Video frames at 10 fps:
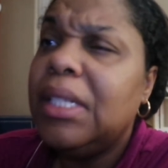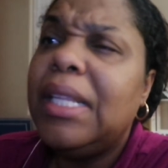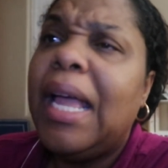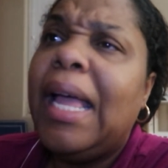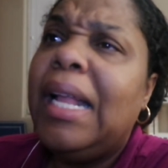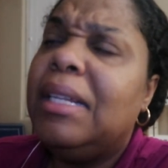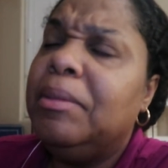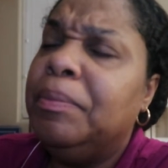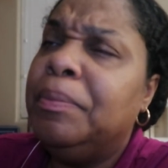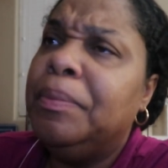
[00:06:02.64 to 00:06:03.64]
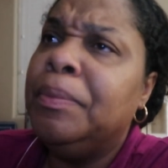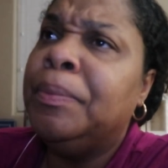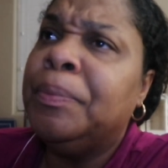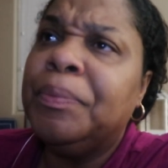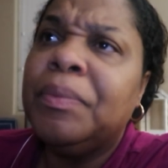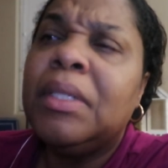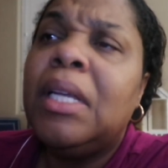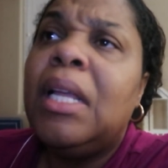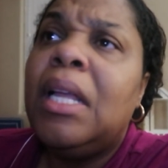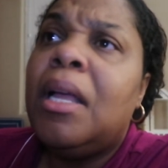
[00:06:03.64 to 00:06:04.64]
that
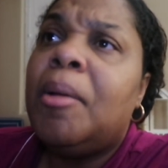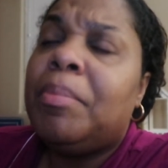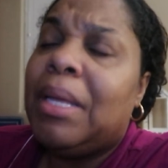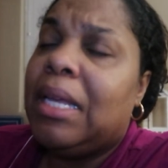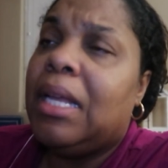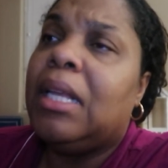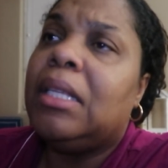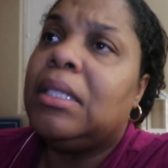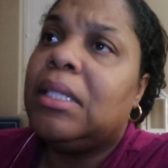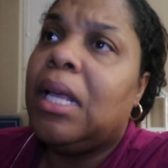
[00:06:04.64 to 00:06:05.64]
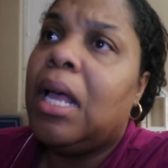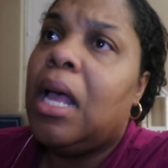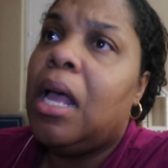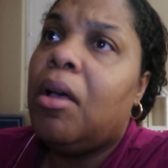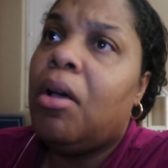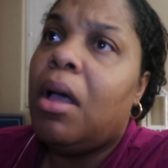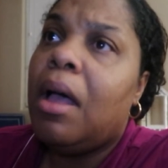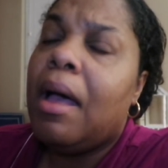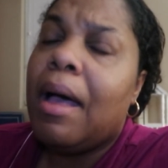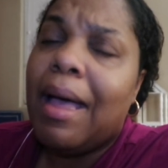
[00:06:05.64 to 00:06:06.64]
because
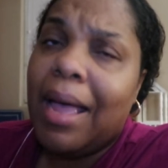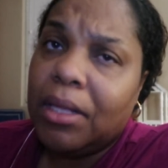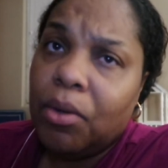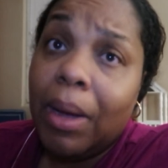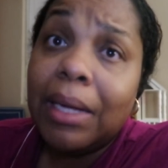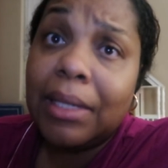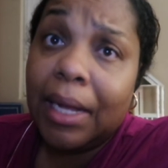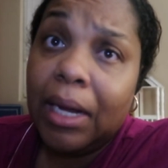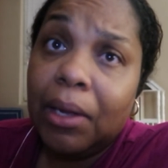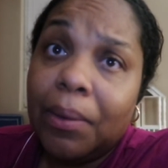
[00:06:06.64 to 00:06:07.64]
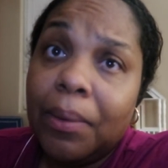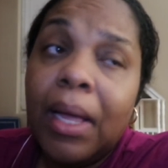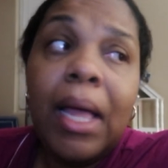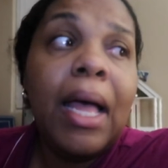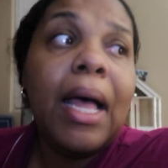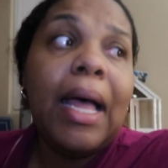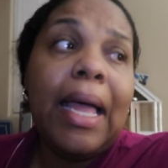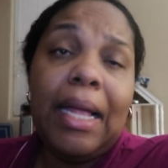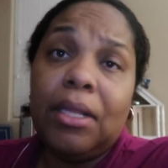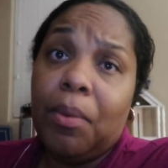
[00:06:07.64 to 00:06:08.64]
I had to watch Halo. I
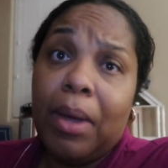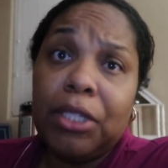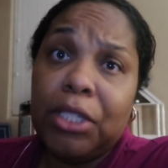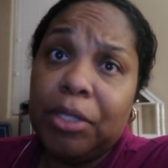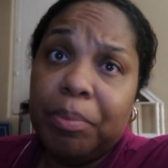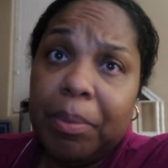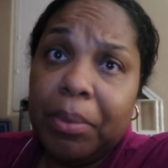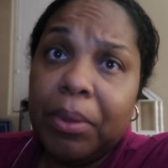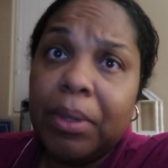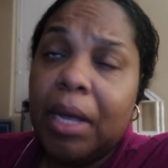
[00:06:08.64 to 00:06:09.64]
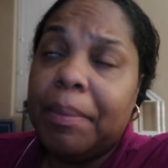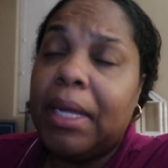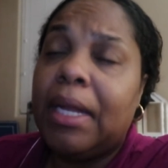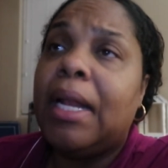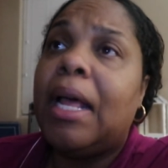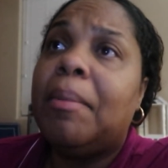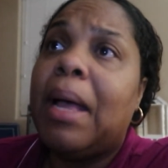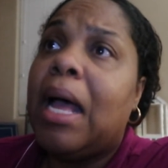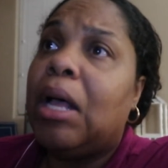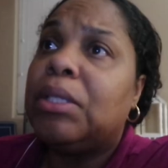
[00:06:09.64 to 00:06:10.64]
had to watch these people coming in and out of
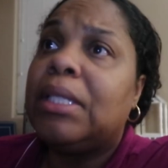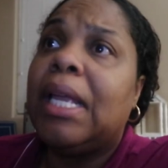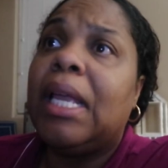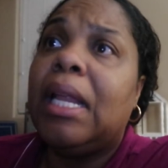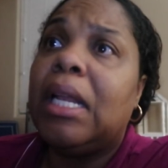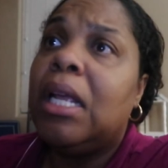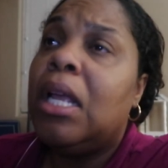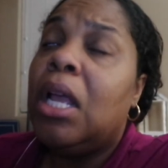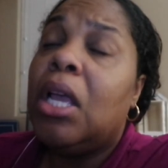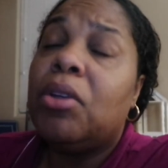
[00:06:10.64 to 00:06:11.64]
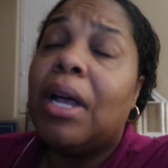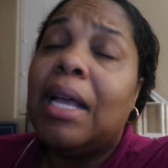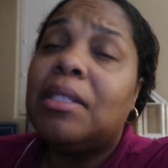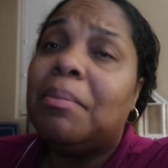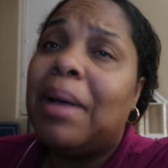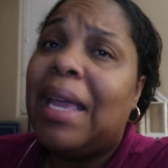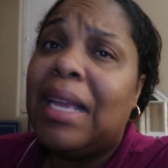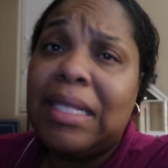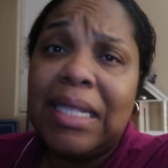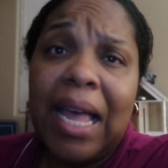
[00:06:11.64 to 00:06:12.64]
my house, and you guys, my
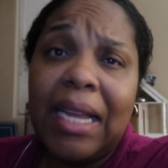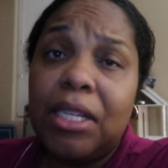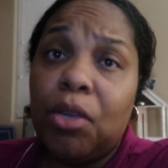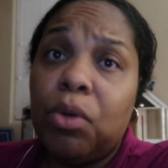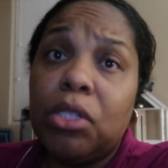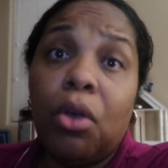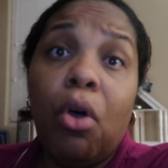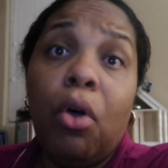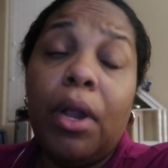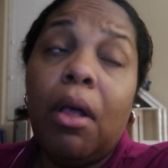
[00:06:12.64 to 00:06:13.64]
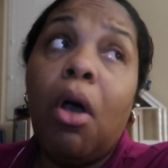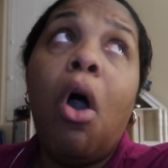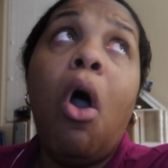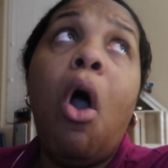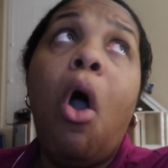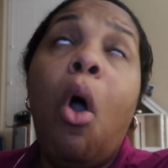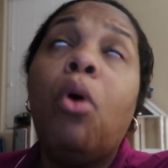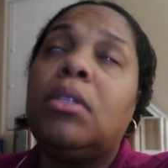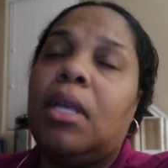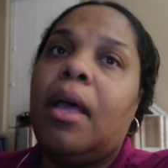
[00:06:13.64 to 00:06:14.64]
anxiety was on an
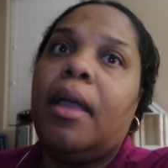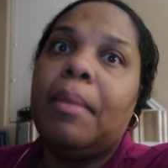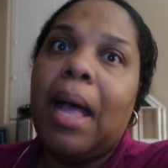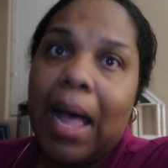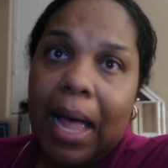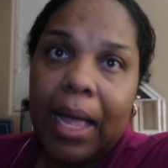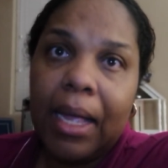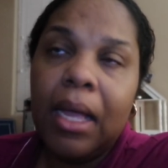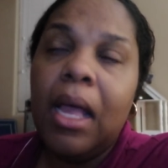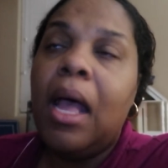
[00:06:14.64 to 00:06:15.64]
all-time high.